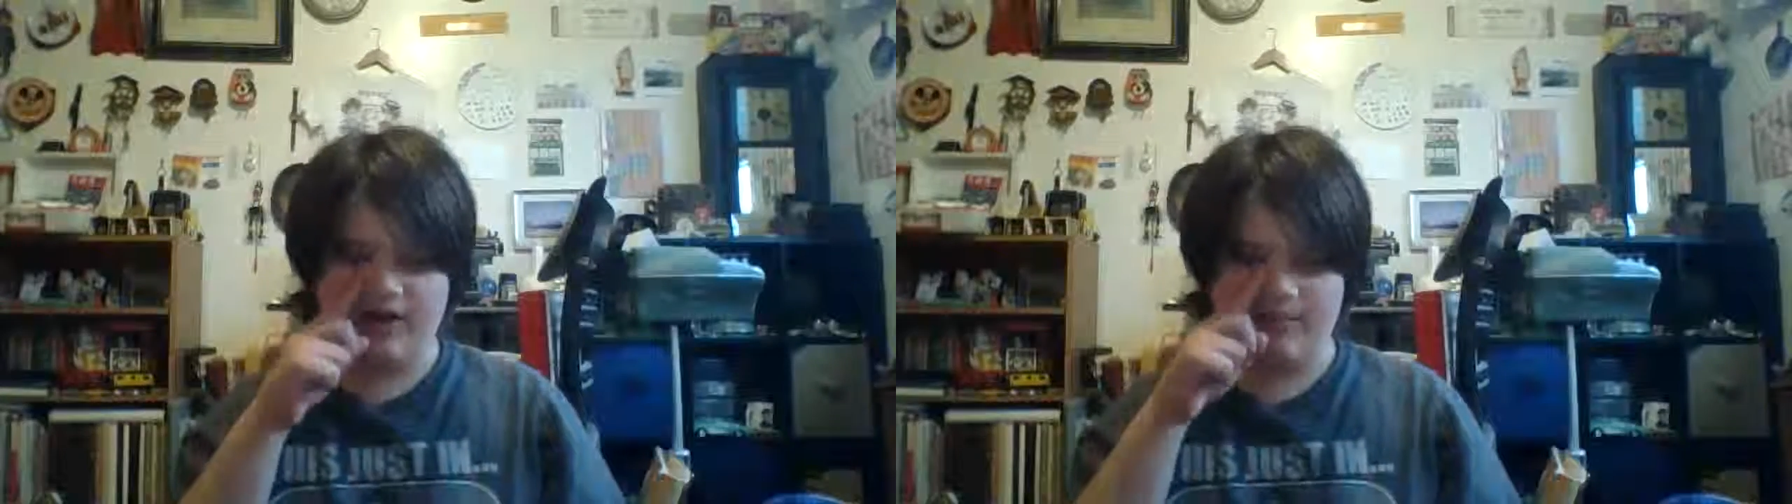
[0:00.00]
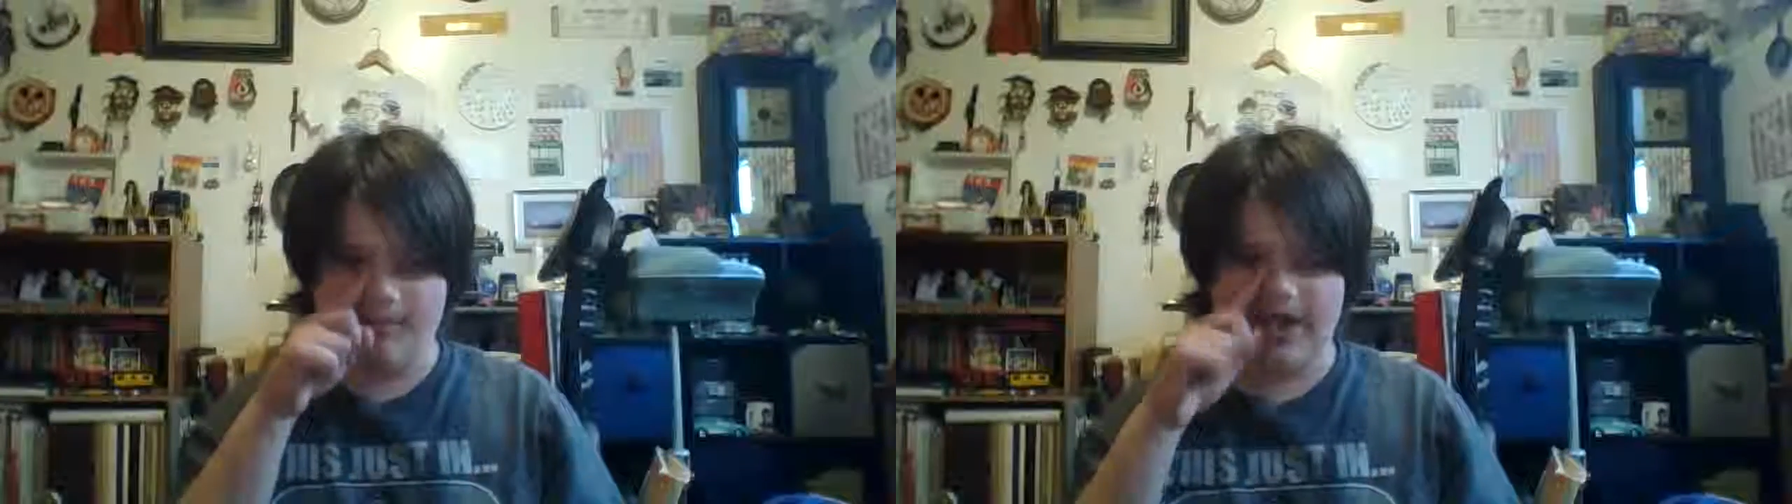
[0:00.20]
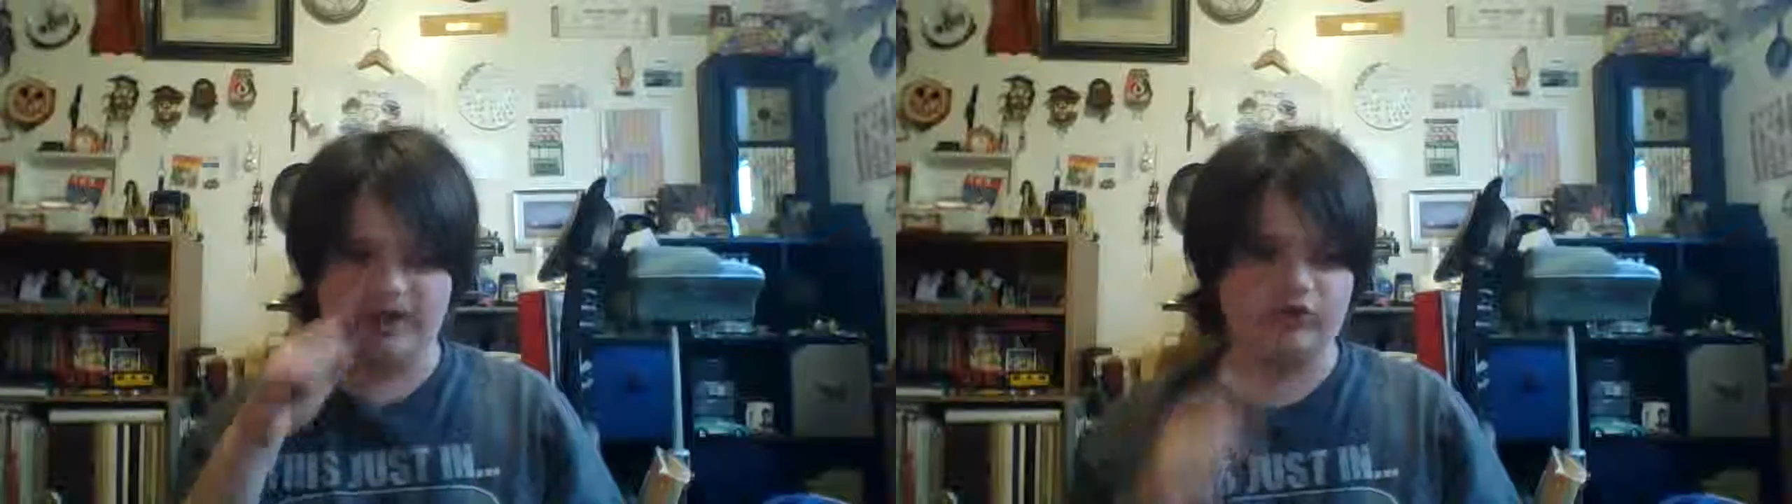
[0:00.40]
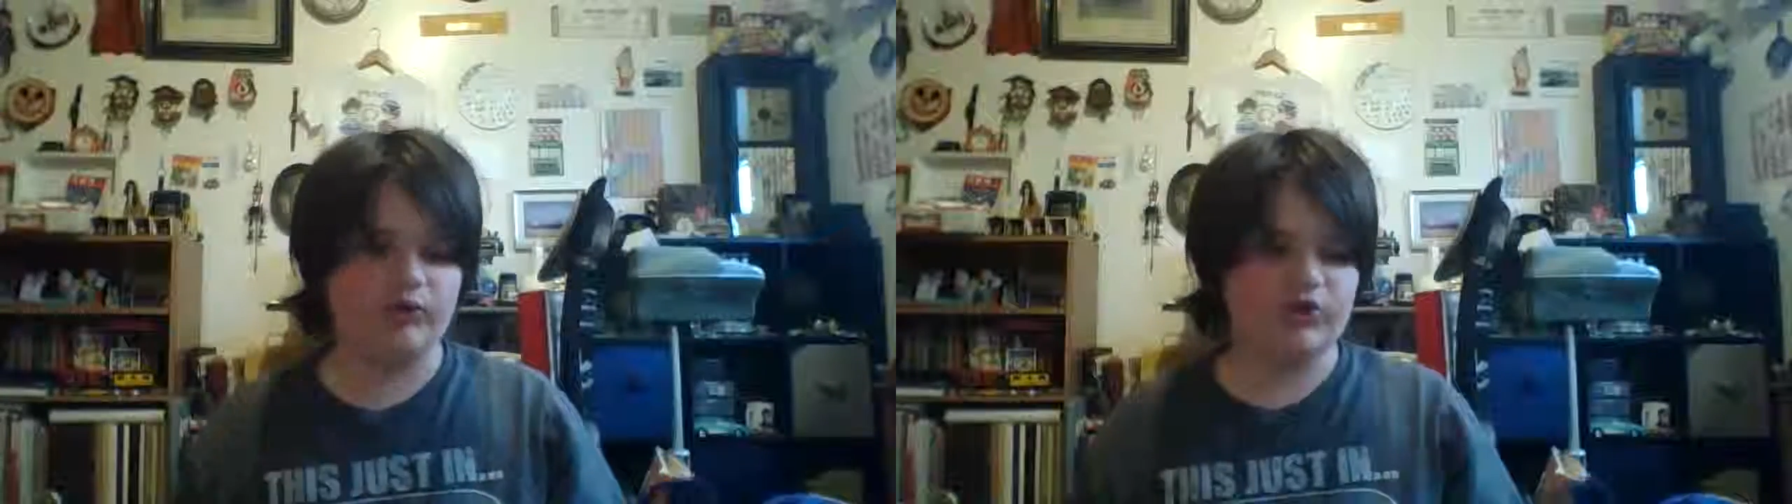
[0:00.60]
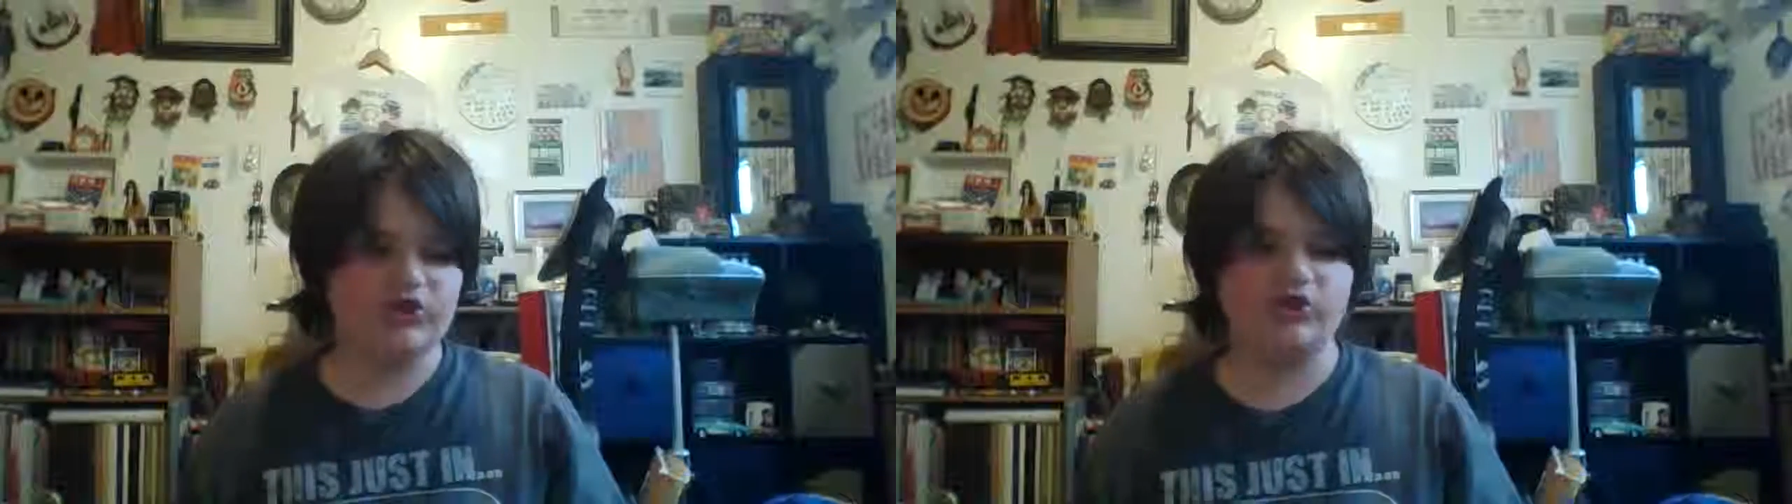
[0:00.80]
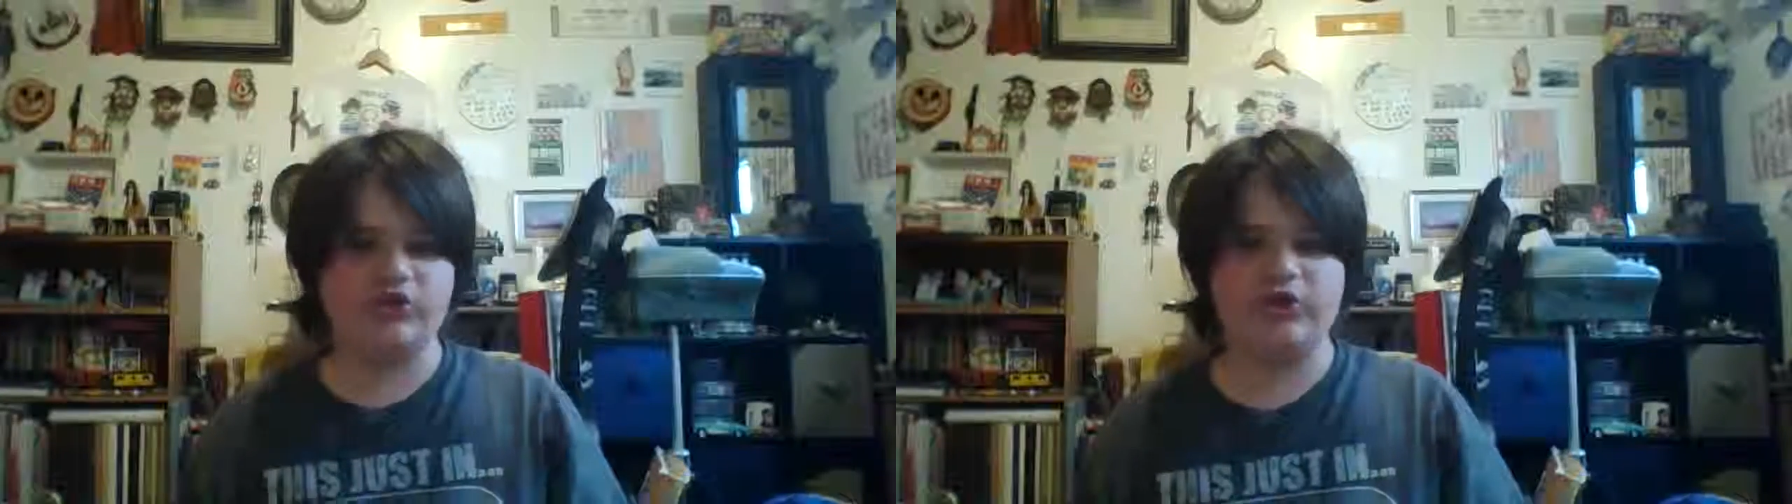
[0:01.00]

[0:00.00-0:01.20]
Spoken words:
man's original